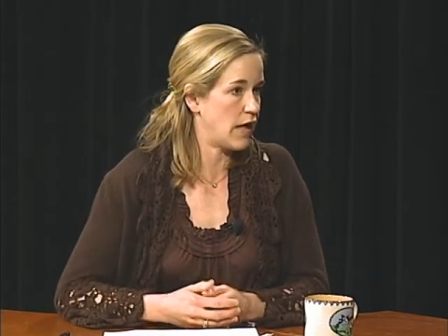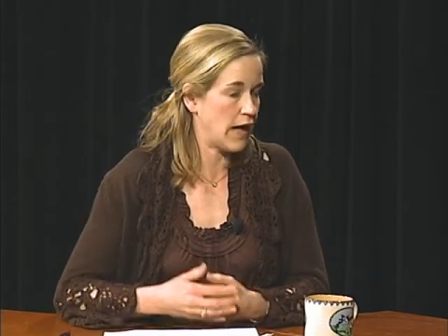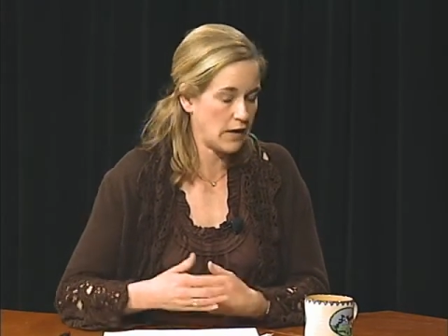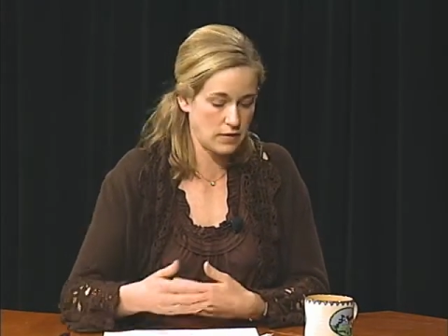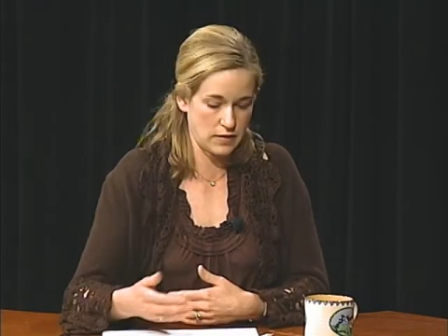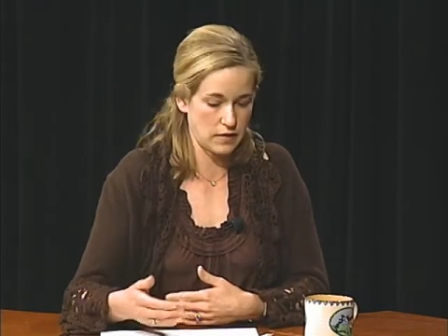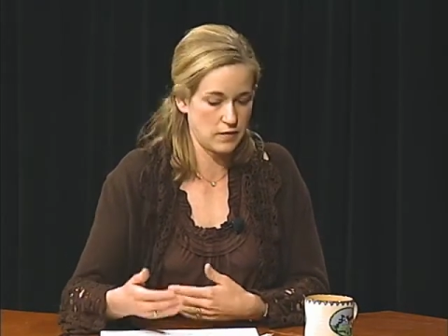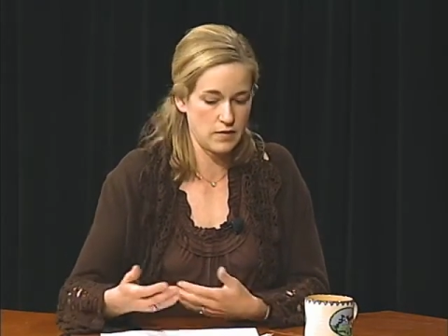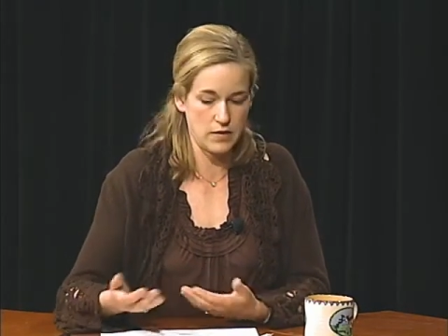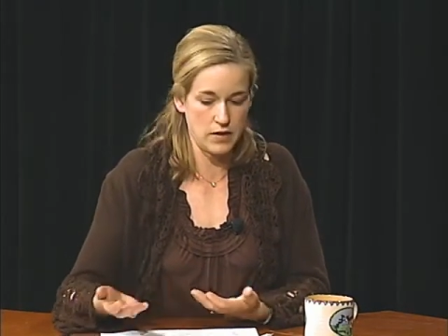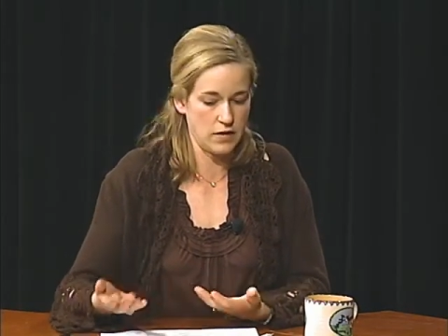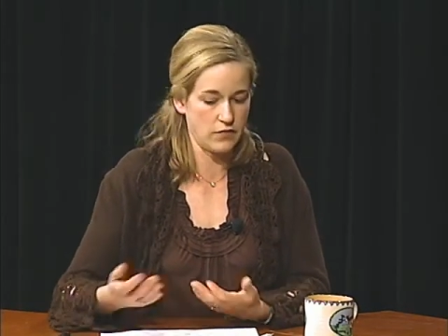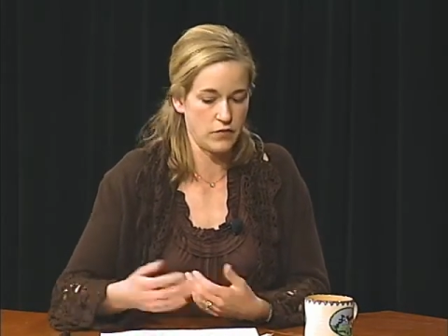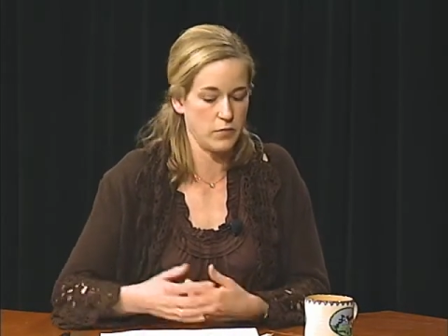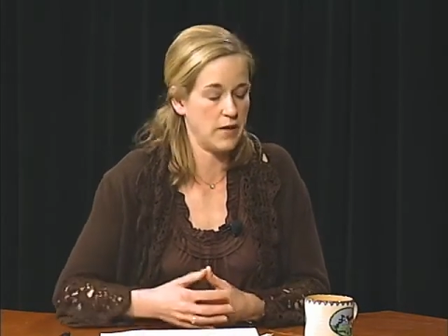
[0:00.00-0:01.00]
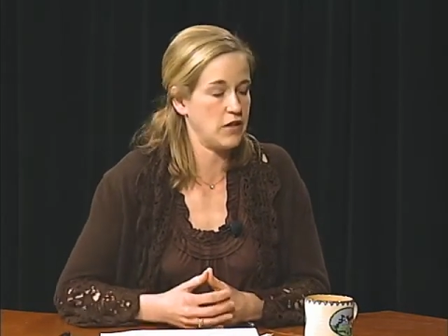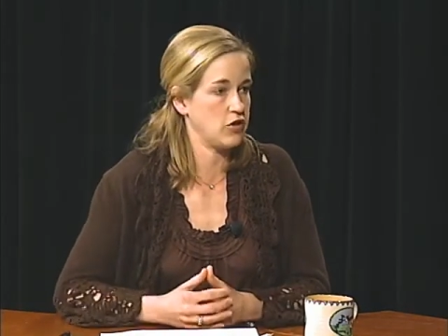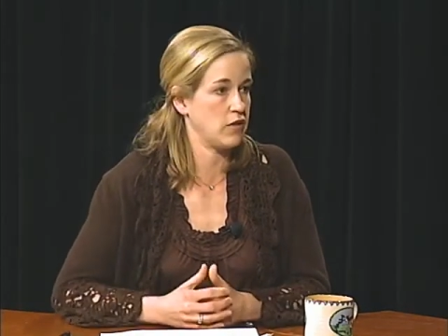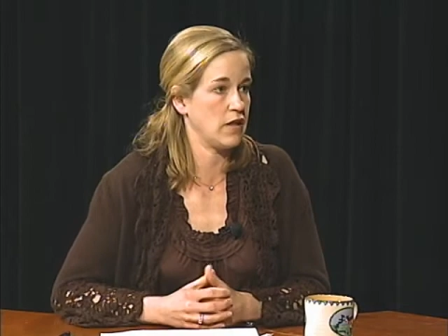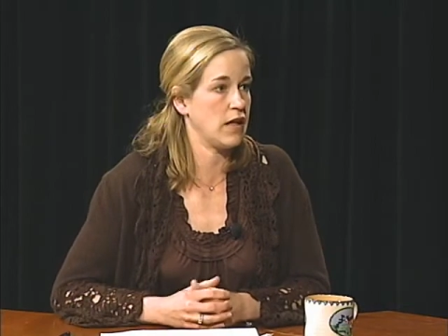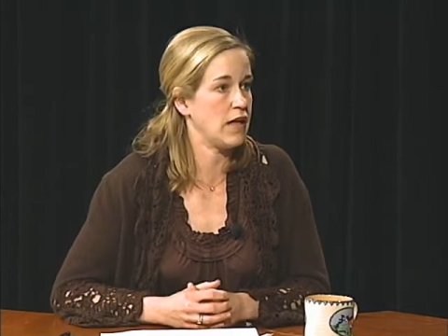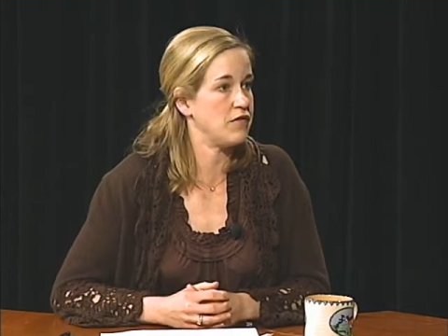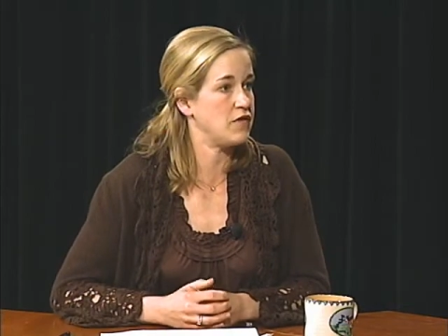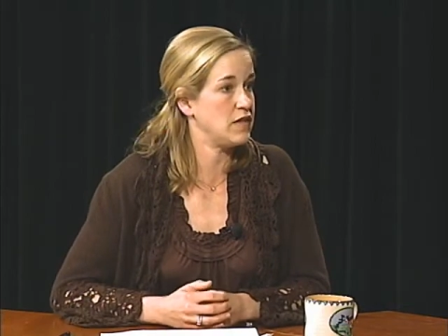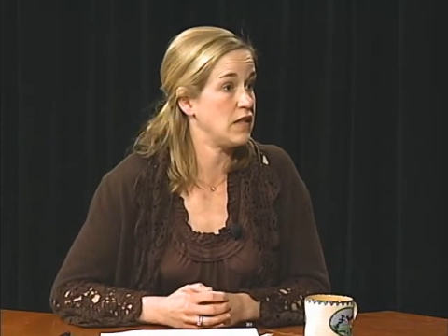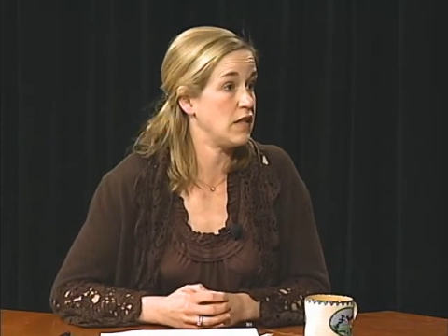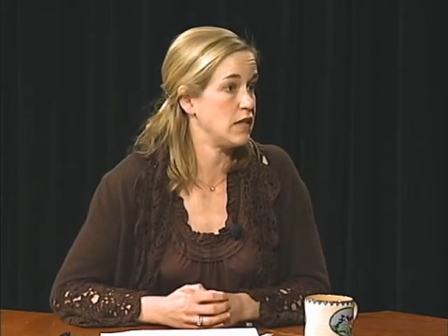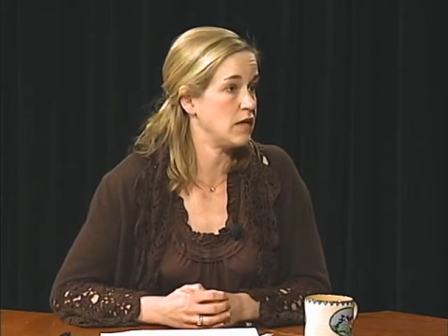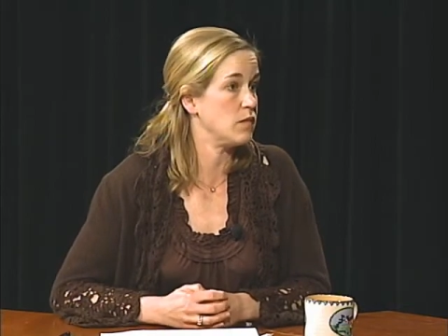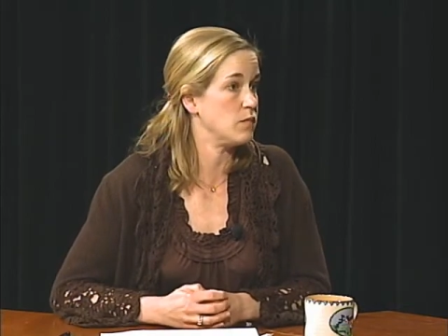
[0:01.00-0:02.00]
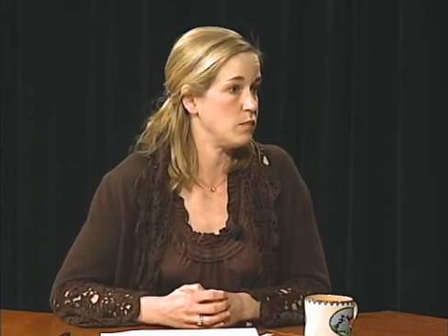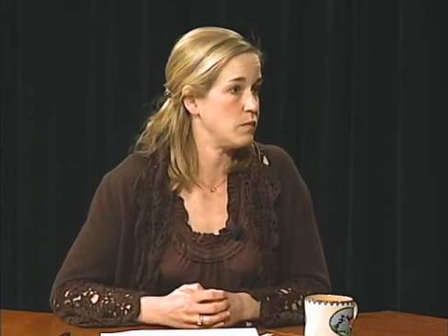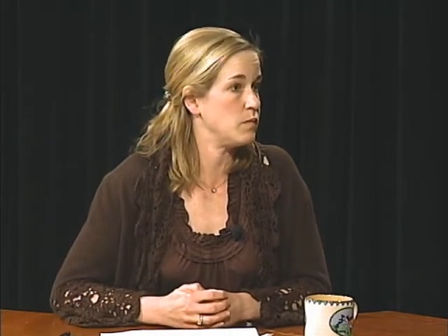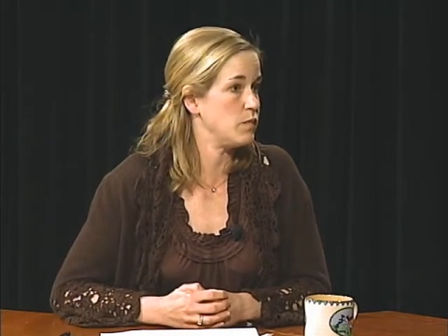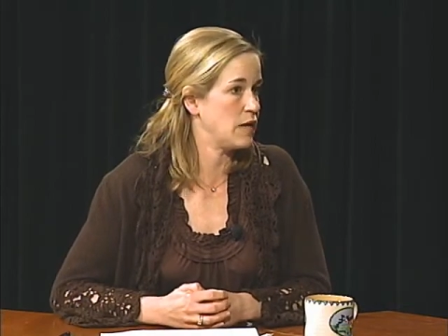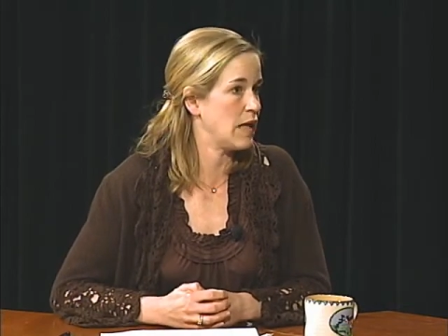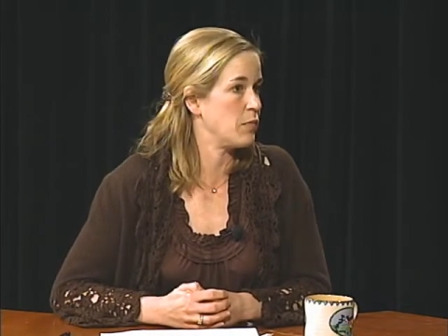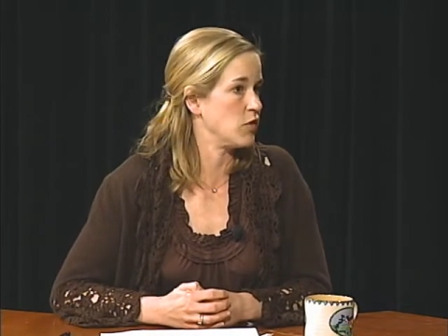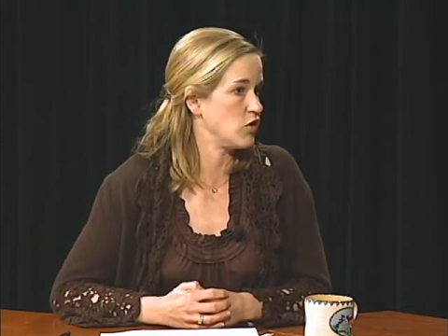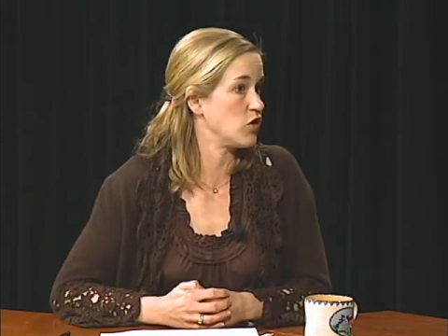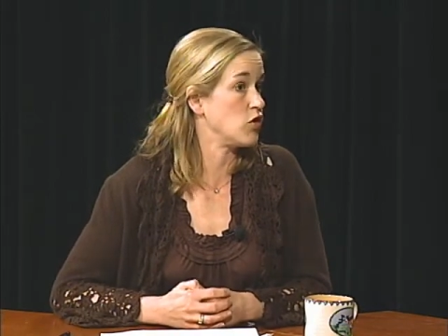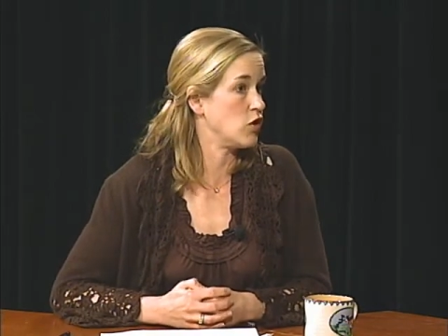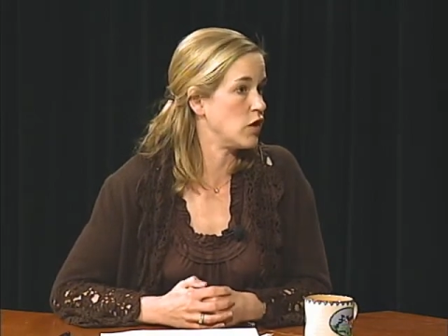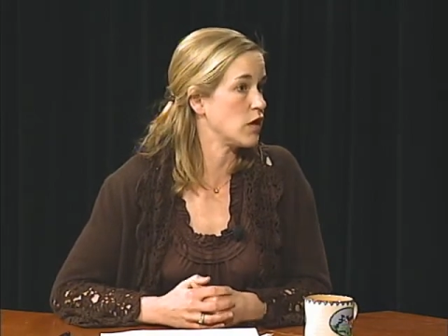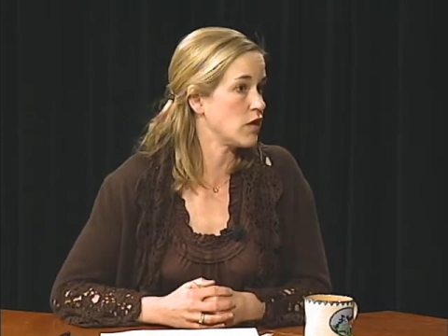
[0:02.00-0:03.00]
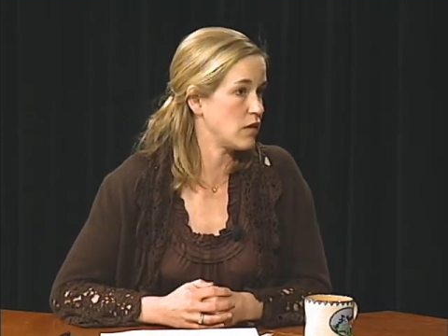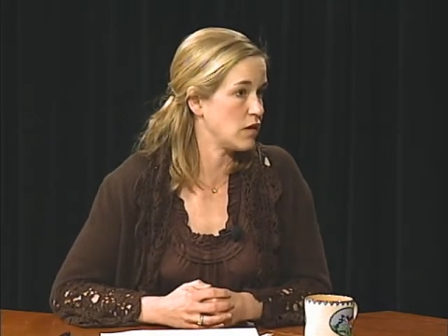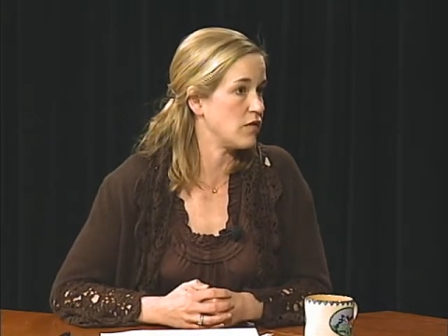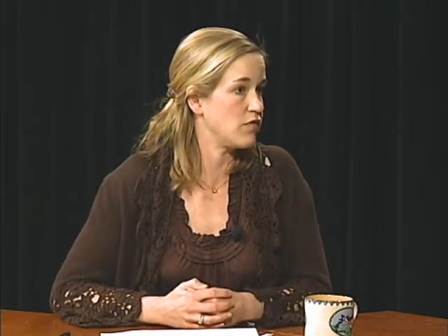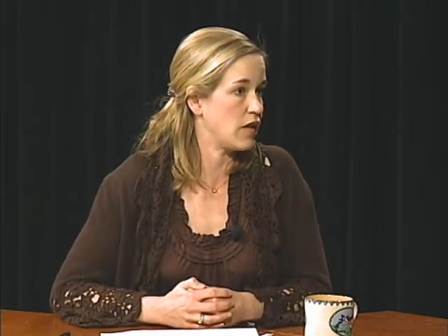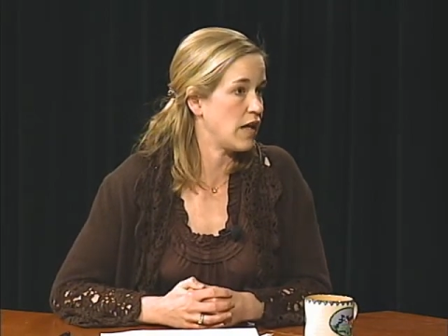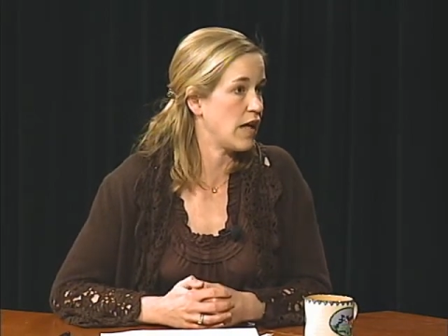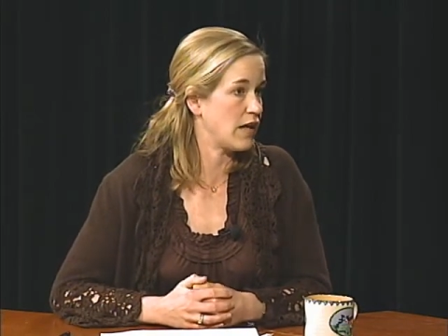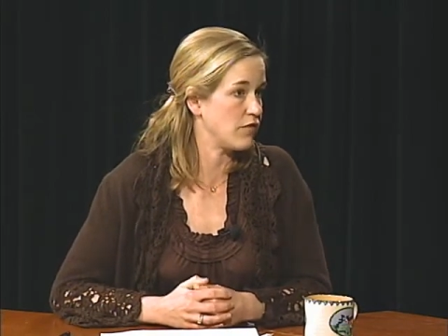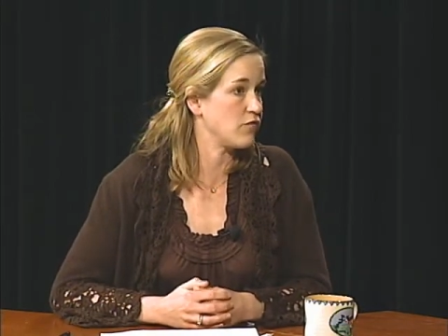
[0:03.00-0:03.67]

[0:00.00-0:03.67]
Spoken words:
access the information that I've seen and be able to look if they have